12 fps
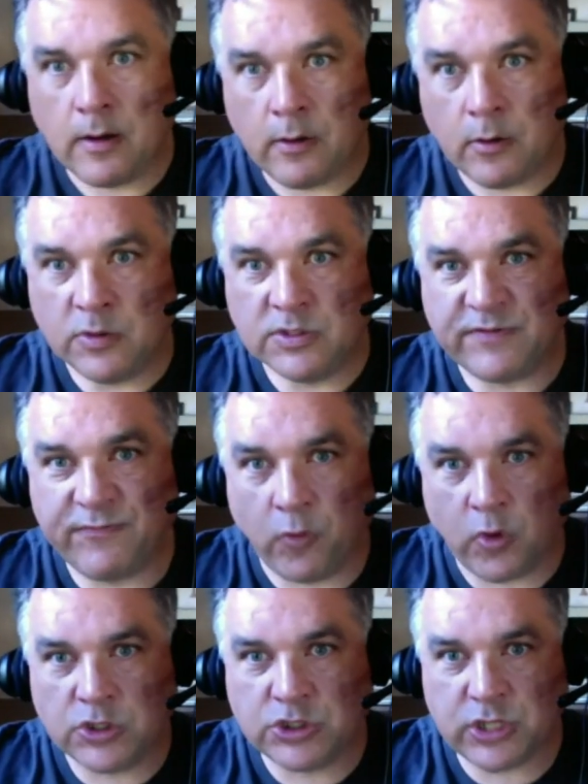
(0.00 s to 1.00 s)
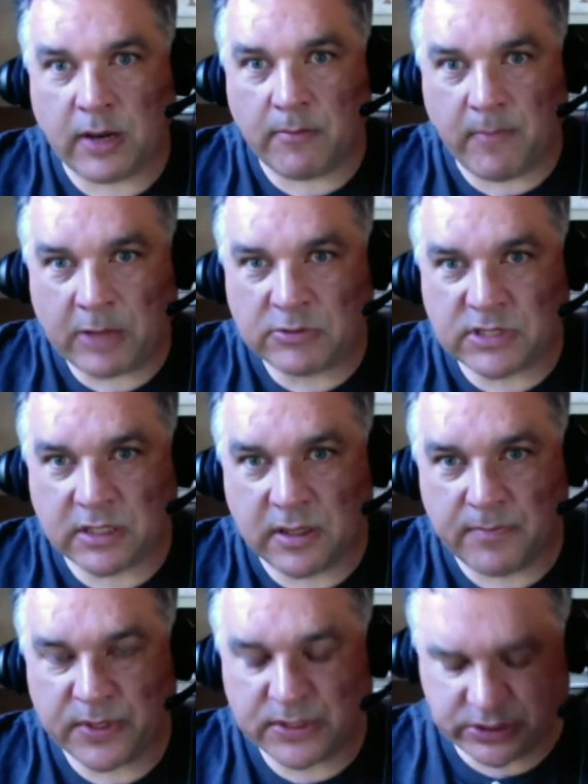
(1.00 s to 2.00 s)
who was forged on Mount
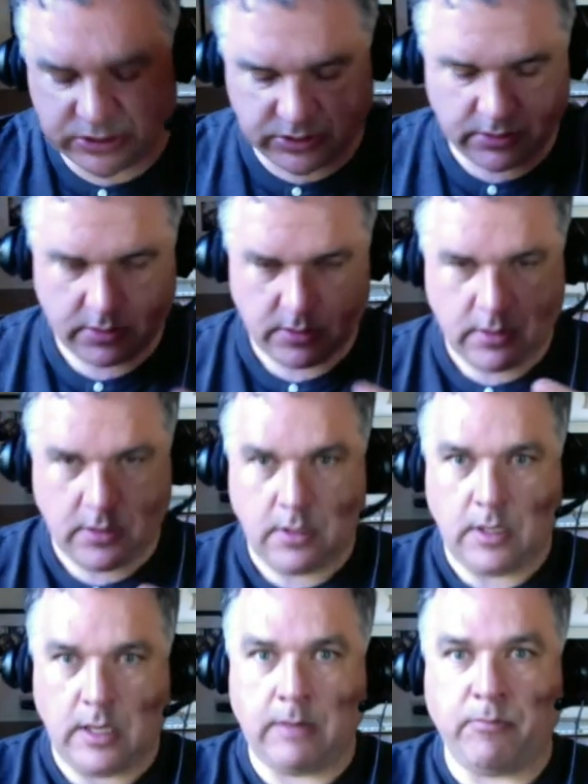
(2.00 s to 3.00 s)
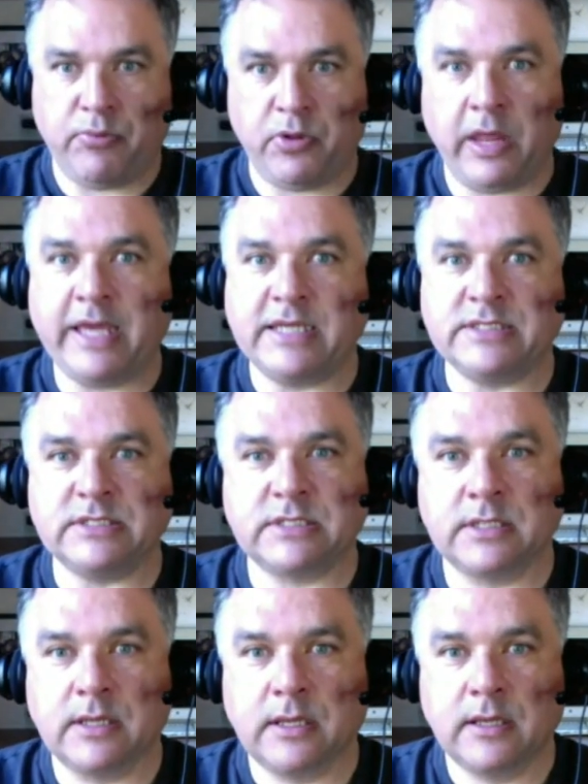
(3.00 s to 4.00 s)
Olympus and placed